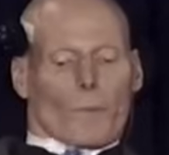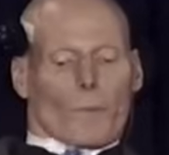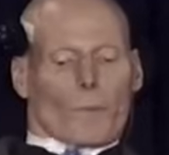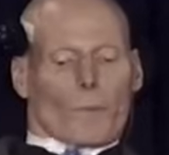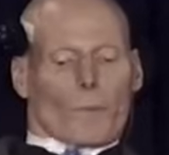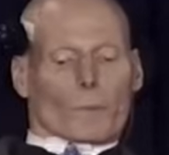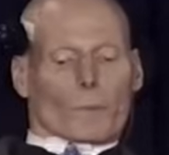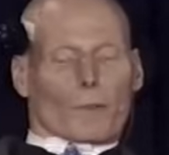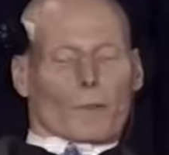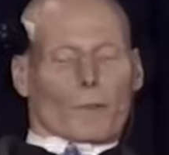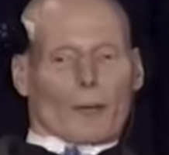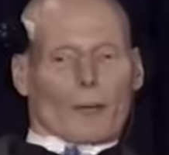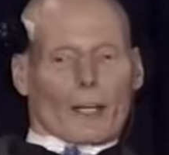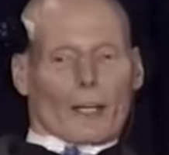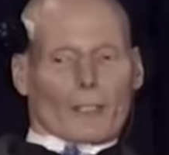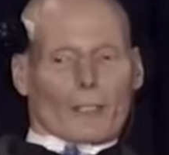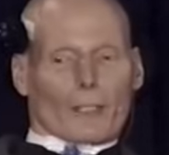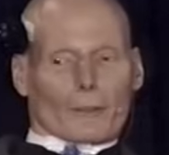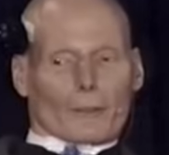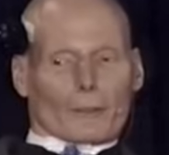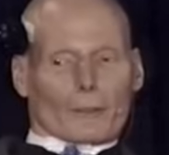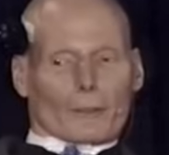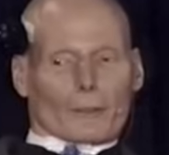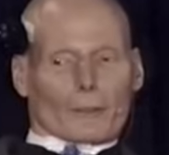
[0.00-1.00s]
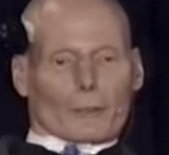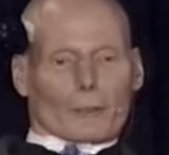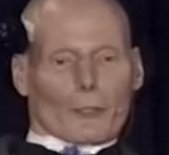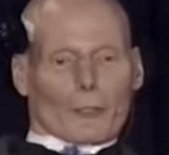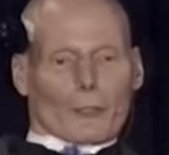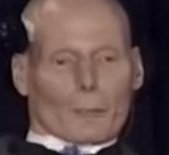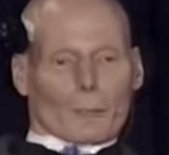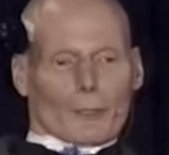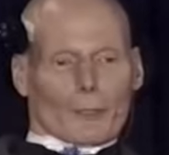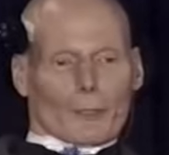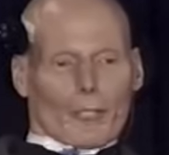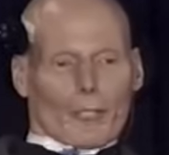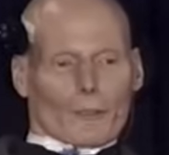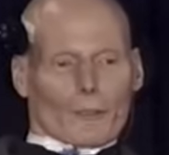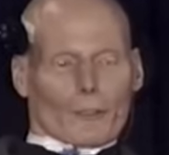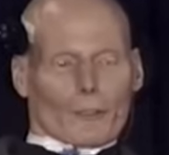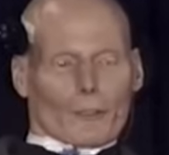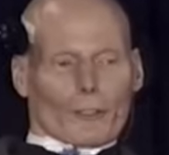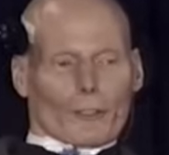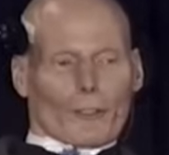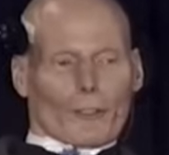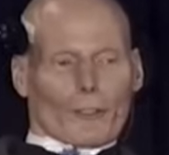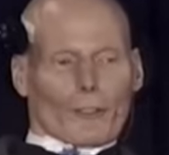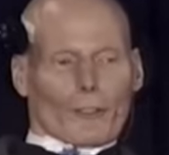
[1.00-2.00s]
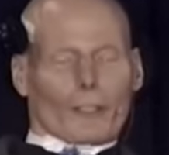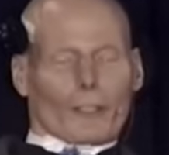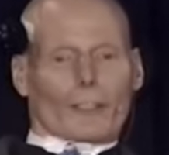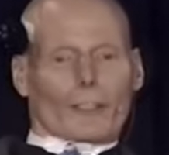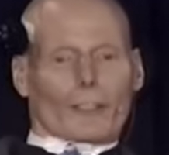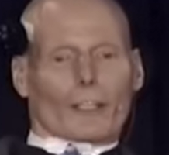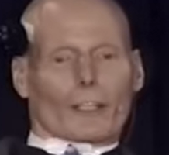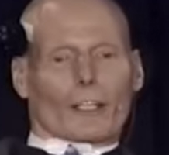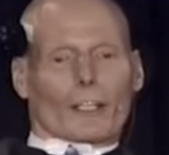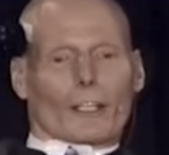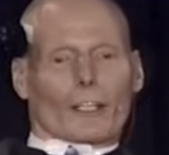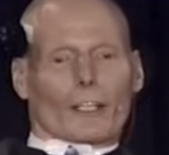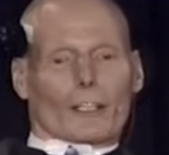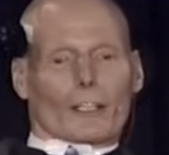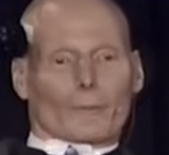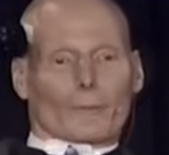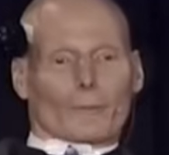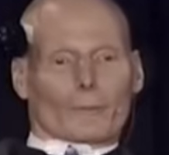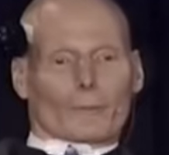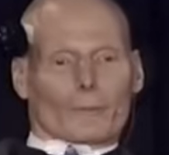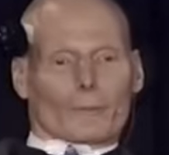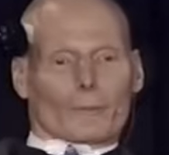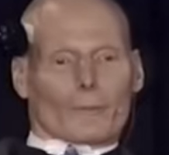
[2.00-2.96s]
providing transportation here. Um,